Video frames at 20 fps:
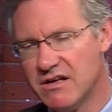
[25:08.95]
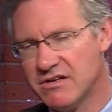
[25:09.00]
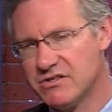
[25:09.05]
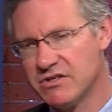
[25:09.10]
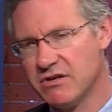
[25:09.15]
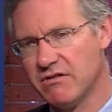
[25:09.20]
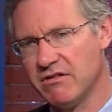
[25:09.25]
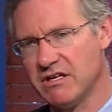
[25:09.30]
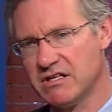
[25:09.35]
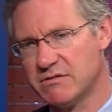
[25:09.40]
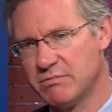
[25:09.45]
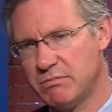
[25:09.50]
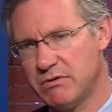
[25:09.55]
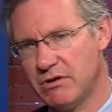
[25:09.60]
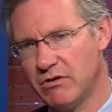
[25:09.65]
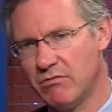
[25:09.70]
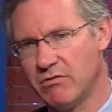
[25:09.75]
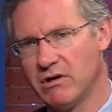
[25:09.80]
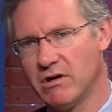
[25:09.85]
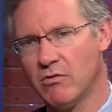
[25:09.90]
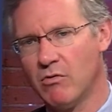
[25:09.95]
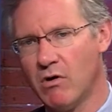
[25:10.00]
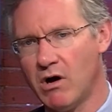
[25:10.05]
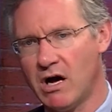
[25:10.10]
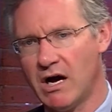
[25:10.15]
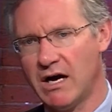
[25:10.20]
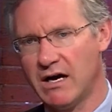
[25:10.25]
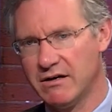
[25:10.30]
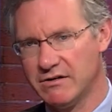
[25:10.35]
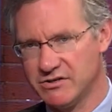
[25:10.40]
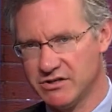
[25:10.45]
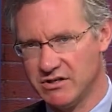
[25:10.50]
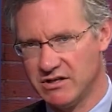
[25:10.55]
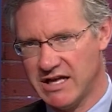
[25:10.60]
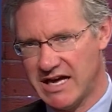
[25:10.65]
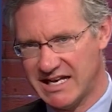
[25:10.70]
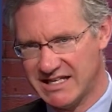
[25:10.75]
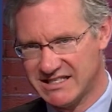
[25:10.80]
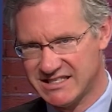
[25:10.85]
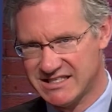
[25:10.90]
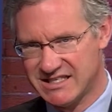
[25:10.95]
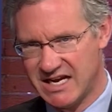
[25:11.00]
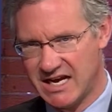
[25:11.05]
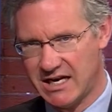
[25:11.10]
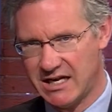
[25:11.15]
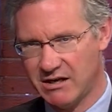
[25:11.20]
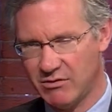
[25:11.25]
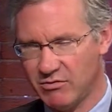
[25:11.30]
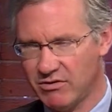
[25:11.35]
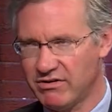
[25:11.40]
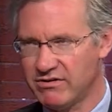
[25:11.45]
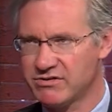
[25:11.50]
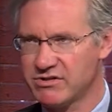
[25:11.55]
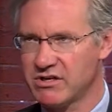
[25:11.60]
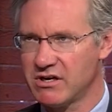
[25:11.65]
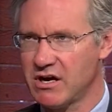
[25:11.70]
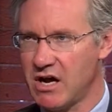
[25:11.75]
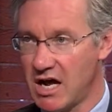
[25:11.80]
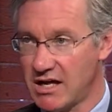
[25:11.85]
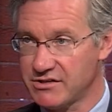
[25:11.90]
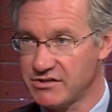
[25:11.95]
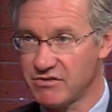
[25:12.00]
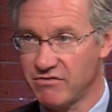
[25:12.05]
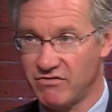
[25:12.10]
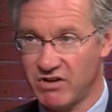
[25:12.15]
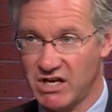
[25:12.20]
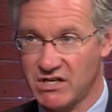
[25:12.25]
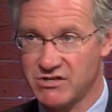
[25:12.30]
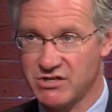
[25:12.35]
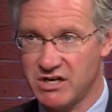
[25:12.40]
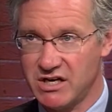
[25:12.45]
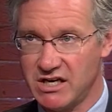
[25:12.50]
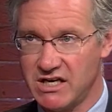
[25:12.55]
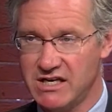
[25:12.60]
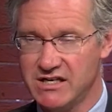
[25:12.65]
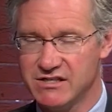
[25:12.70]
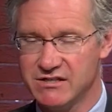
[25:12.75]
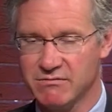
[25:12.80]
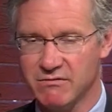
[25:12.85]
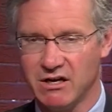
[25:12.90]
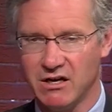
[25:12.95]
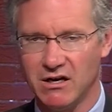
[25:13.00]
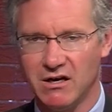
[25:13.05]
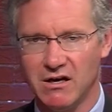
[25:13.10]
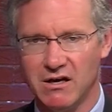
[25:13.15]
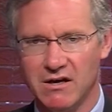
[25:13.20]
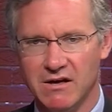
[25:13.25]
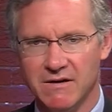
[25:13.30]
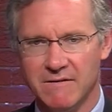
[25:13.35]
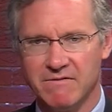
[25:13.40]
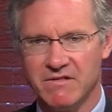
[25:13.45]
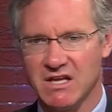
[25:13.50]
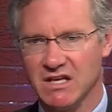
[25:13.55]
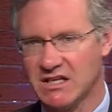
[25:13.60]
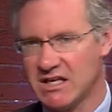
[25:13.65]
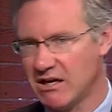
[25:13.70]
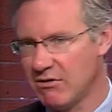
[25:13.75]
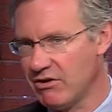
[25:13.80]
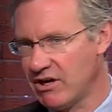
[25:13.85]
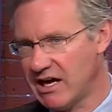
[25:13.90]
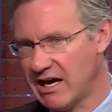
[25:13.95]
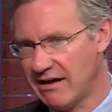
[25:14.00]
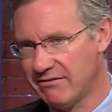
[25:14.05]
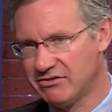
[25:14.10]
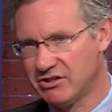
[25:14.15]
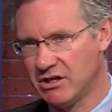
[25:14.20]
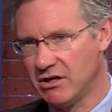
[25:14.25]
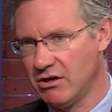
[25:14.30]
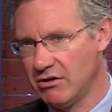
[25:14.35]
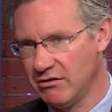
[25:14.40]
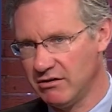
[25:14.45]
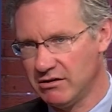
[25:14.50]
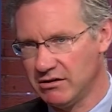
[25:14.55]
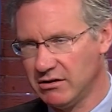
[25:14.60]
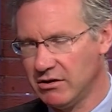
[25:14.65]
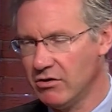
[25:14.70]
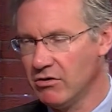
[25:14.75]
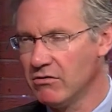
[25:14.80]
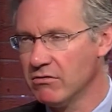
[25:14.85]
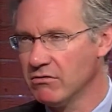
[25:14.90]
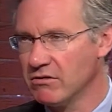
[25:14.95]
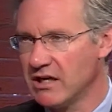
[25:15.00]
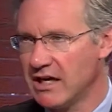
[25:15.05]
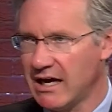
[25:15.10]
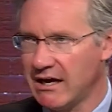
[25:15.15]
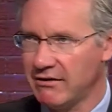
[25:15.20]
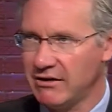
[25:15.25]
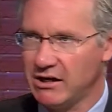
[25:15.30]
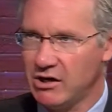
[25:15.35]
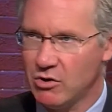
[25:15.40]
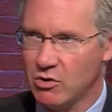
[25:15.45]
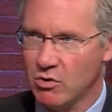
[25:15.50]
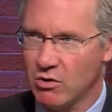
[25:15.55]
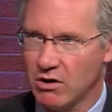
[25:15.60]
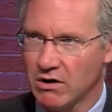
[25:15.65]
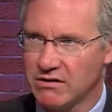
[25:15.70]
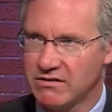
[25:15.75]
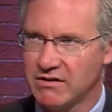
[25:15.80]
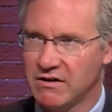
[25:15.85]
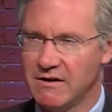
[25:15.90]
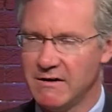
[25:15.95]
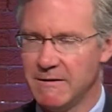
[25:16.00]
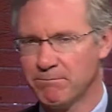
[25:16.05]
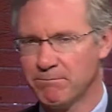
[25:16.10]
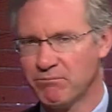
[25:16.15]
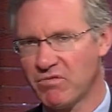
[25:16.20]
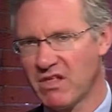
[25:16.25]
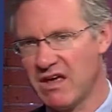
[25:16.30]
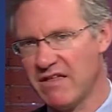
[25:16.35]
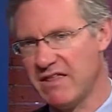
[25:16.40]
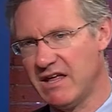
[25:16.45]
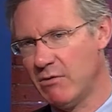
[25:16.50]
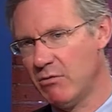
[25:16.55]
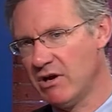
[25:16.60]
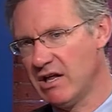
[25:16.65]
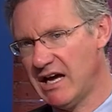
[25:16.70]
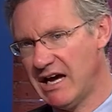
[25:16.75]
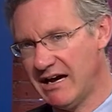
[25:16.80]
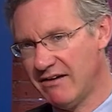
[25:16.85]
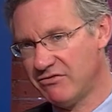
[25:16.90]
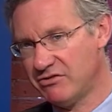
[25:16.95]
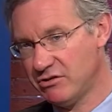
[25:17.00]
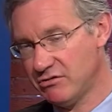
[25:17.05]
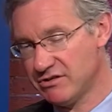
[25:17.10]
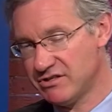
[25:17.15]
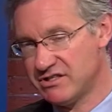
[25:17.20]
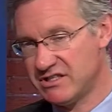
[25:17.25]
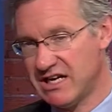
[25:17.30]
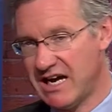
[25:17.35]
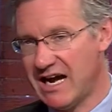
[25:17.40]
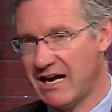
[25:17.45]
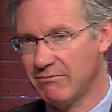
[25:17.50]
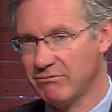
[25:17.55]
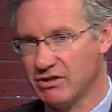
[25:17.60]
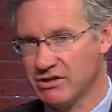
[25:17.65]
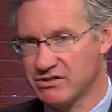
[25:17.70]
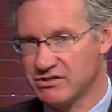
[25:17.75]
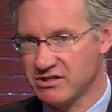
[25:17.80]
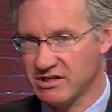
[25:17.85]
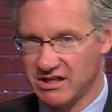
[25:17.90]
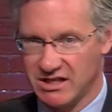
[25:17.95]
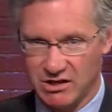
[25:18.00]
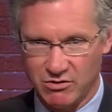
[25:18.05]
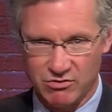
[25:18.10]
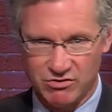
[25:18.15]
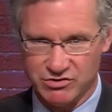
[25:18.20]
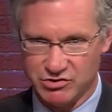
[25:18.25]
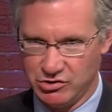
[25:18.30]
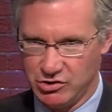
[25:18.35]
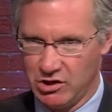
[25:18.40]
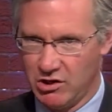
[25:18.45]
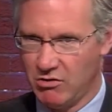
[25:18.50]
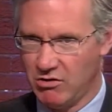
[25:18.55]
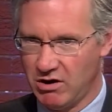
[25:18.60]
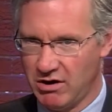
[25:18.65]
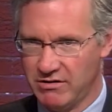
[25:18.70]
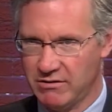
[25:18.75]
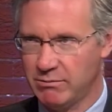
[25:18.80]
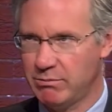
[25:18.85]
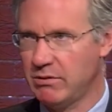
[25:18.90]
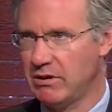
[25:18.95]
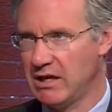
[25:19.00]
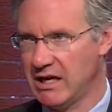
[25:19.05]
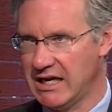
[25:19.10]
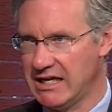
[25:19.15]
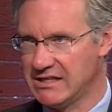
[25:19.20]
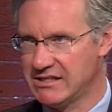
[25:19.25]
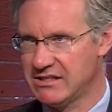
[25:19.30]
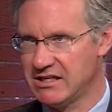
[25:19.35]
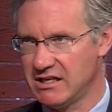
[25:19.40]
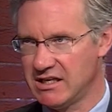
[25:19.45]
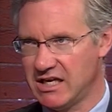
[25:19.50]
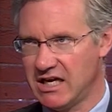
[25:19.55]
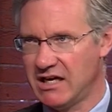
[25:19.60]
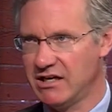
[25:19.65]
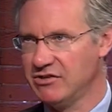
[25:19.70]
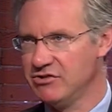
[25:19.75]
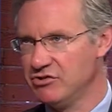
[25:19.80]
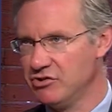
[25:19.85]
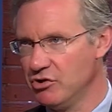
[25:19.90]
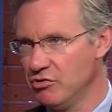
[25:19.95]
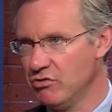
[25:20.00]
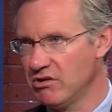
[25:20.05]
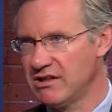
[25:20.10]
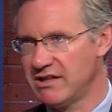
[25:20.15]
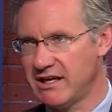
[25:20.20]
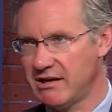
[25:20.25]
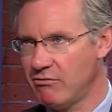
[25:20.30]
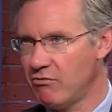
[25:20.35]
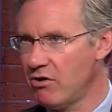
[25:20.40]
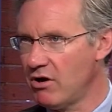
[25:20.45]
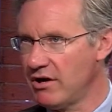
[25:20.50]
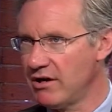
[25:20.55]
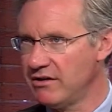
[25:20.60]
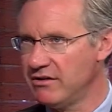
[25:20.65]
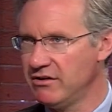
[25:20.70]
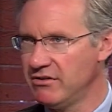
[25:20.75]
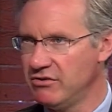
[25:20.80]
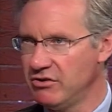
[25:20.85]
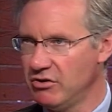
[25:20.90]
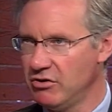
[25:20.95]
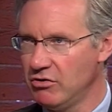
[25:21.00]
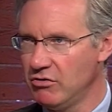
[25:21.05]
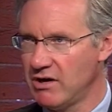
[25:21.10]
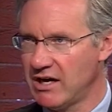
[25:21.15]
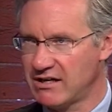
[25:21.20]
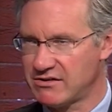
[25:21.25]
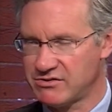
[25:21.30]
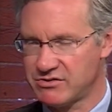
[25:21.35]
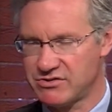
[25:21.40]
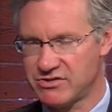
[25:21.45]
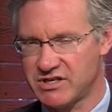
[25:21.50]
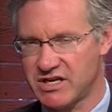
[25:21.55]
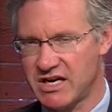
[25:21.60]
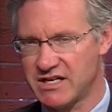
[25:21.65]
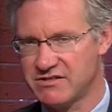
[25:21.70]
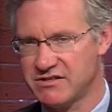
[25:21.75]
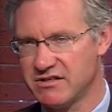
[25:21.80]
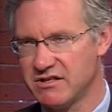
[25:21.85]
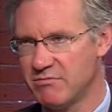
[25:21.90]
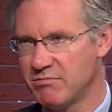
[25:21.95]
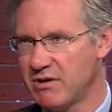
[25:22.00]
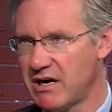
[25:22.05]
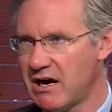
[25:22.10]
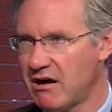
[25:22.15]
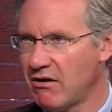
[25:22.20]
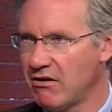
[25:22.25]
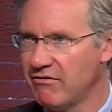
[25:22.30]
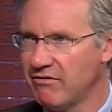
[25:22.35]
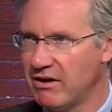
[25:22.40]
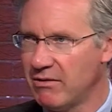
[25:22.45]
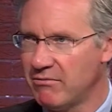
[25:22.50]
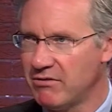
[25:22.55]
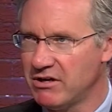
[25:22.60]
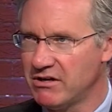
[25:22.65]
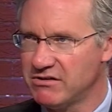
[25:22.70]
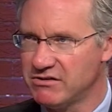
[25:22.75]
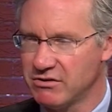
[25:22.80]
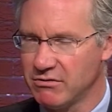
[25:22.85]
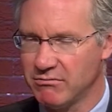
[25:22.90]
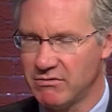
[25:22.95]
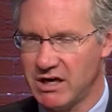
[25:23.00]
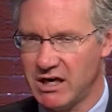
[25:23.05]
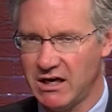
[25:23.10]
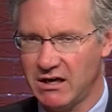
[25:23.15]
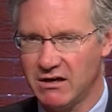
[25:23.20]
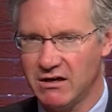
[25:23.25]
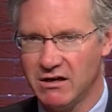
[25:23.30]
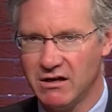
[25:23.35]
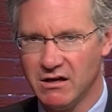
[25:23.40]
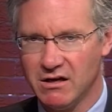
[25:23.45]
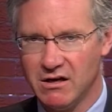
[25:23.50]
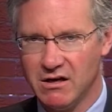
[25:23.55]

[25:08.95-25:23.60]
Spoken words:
So this bill requires, in that setting where there's a conservation easement, that they would have to go to the local county court, and they would have to establish that there was no other place that they could do what they wanted to do, exercising the power of eminent domain,